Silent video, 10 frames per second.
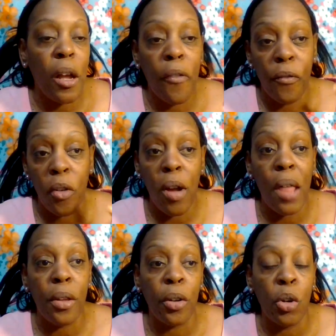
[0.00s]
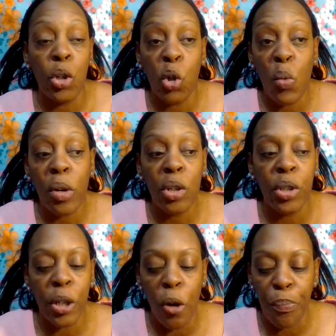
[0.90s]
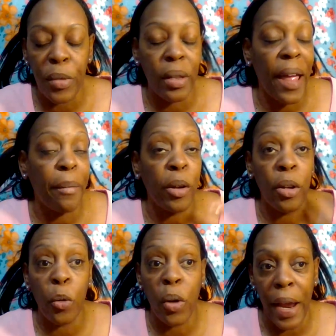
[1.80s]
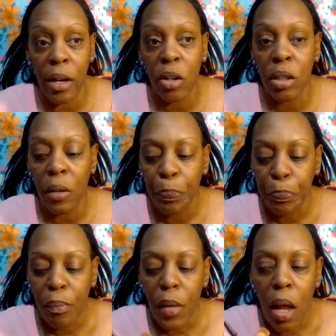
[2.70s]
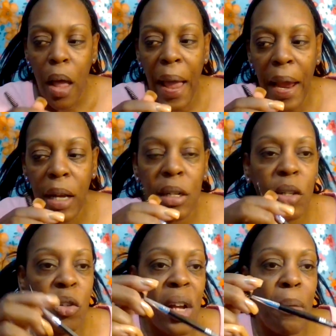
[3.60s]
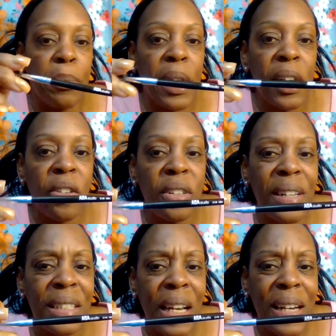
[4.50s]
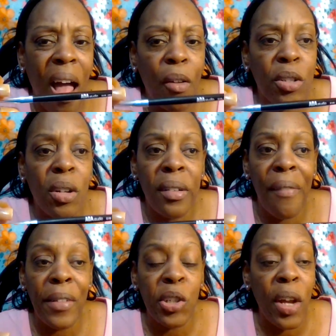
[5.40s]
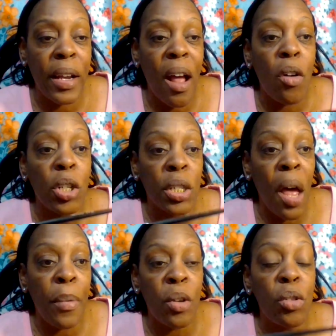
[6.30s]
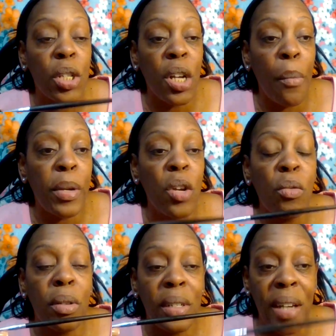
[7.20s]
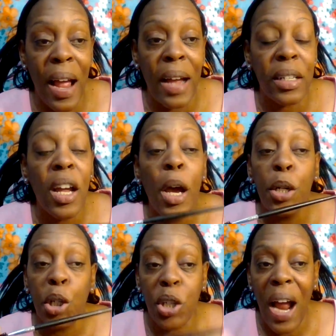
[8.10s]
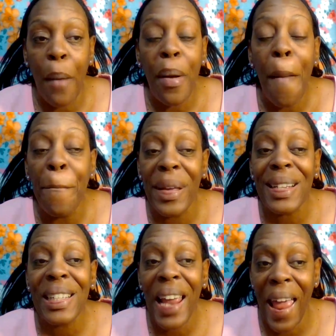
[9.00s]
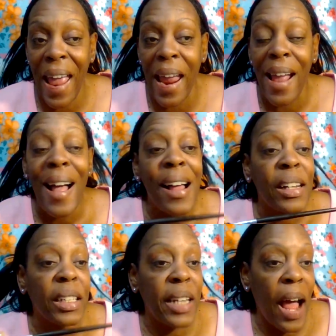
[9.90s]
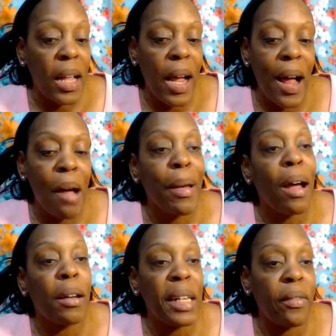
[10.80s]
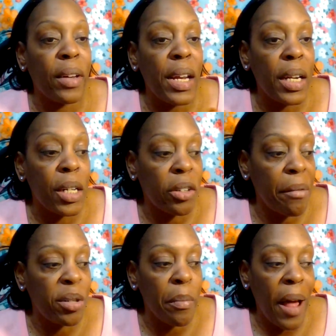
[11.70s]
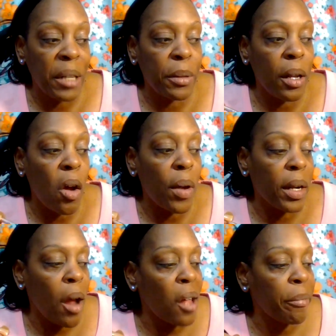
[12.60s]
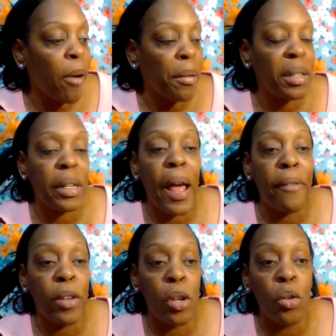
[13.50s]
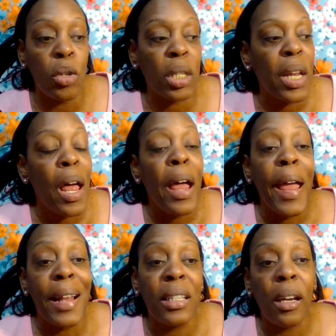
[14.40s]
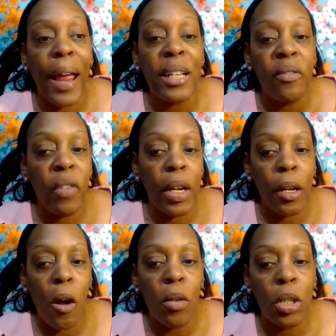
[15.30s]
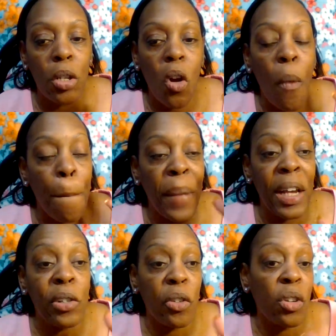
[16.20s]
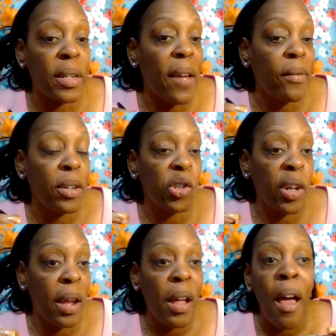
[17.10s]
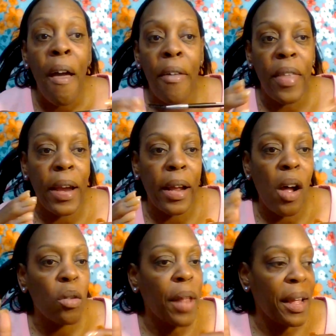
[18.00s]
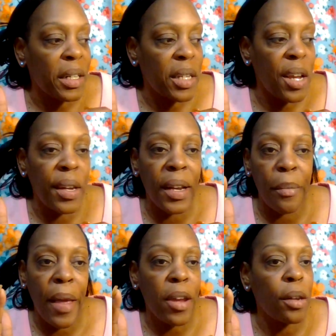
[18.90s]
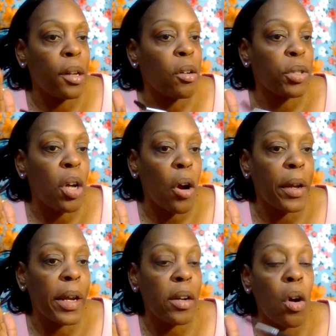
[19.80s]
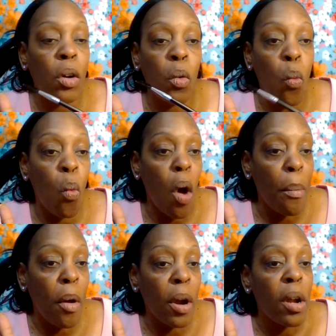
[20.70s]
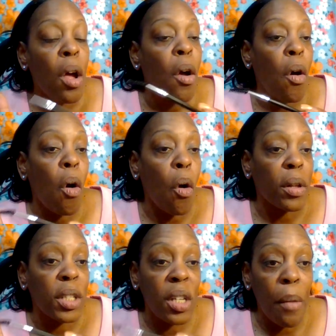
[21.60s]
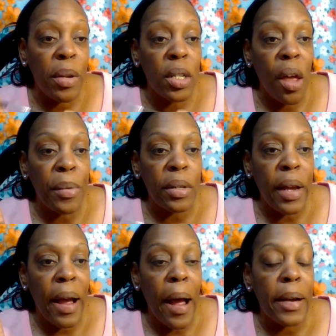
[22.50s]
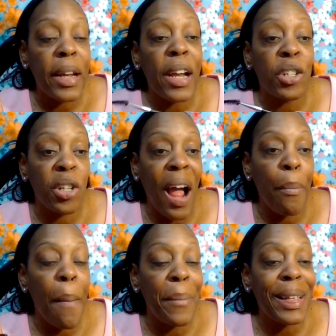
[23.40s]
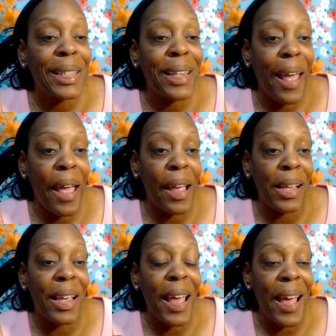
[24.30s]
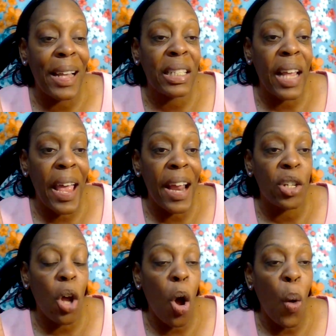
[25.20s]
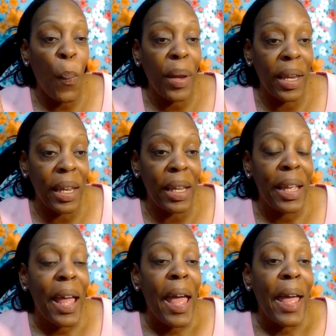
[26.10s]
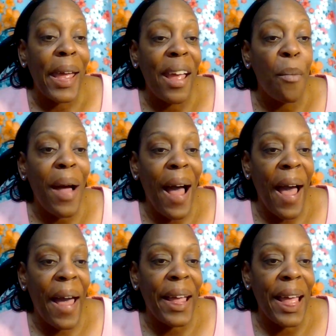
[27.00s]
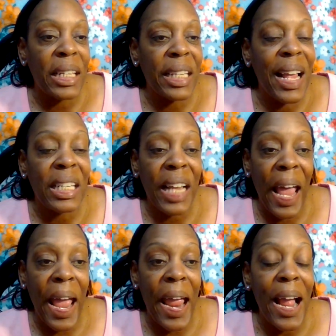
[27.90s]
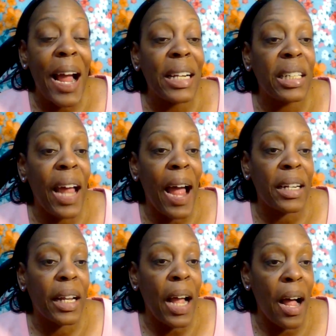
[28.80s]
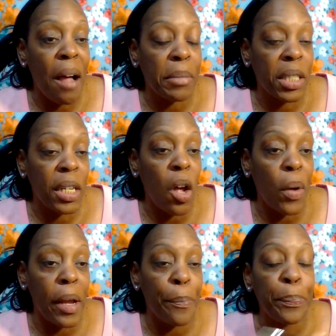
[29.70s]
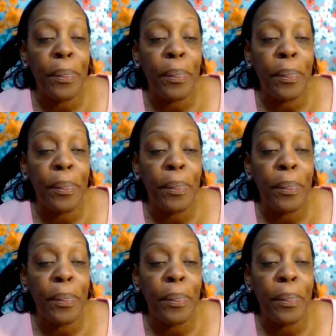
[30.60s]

a few other youtubers you know like beauty creators and um, these are just a dollar so definitely check out www.shopmissa.com I'll leave it in the description box below and all the products that I've used in tonight's video so make sure you definitely check that out like I said you can get them at your local Target or Walmart or www.shopmissa.com C-O-M